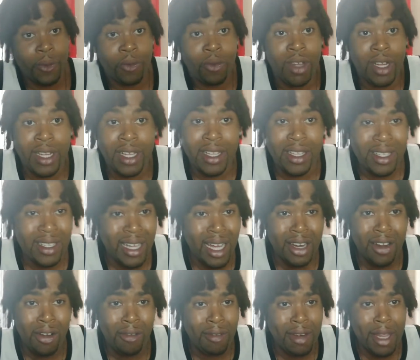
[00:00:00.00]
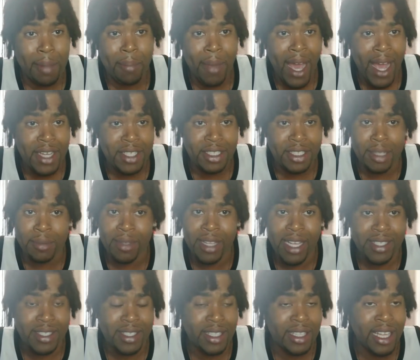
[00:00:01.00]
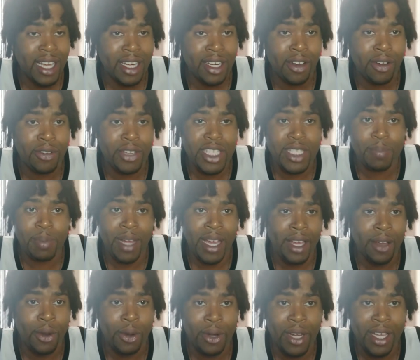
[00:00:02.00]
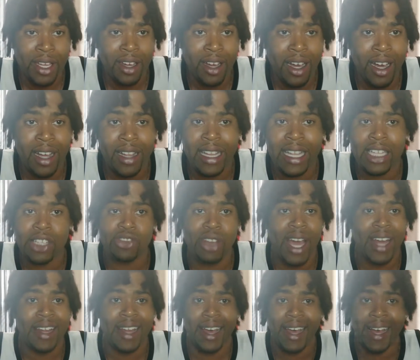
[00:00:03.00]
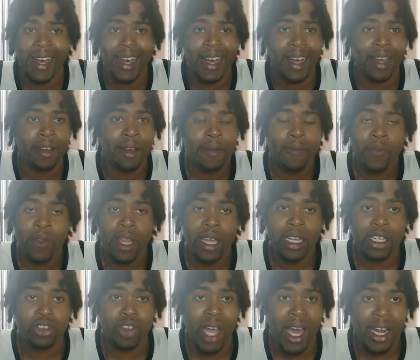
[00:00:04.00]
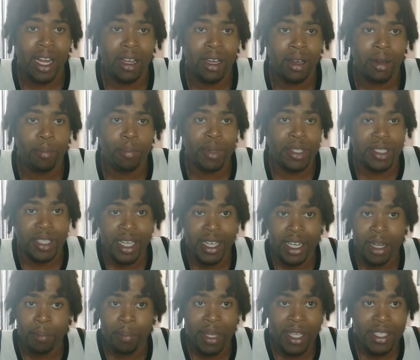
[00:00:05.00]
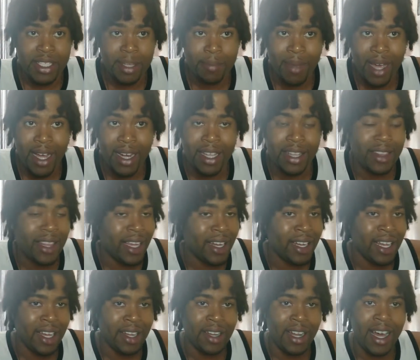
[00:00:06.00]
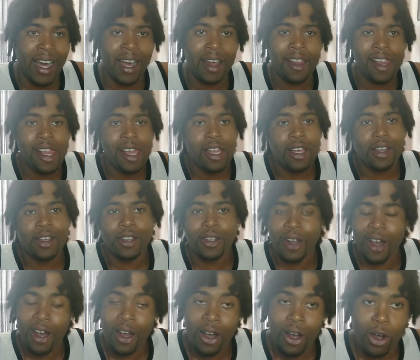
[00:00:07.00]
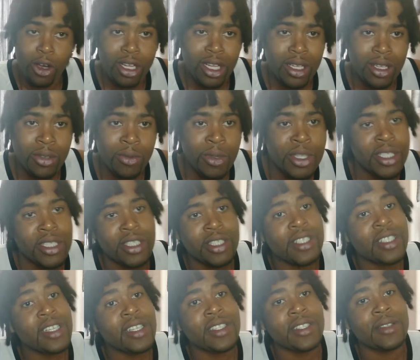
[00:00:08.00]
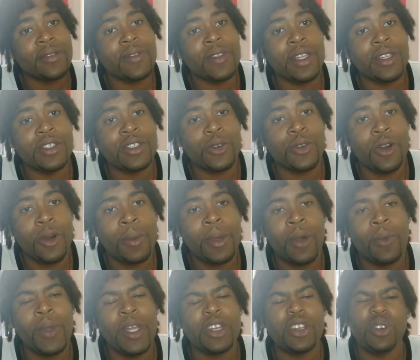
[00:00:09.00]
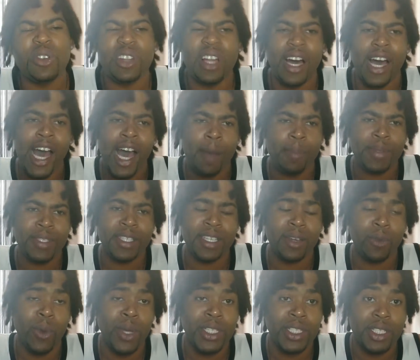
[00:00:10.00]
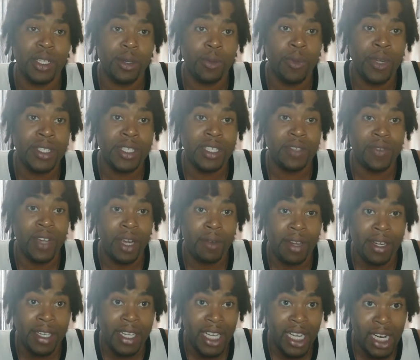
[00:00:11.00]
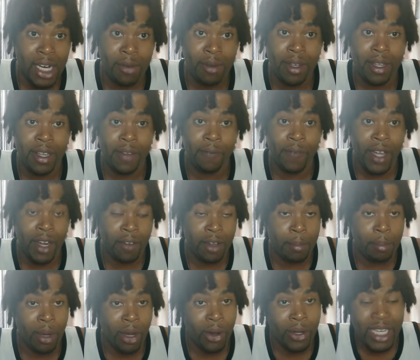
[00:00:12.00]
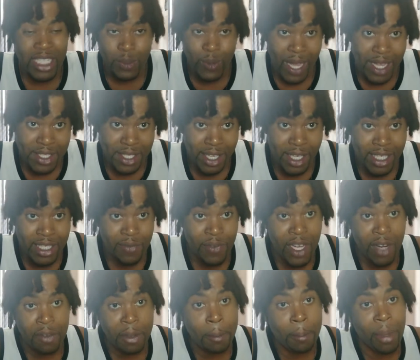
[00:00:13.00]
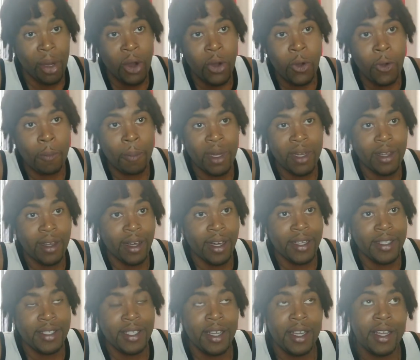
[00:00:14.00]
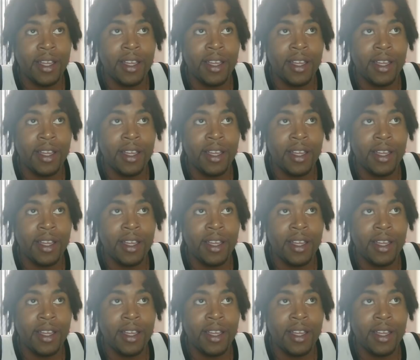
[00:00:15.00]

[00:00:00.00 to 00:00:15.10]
really match them. That don't explain who they are, and try to hide and try to pretend to be somebody that they're not. No, the Scorpio, we do the opposite, which is very daring and very bold. That's why I say it's very bold, because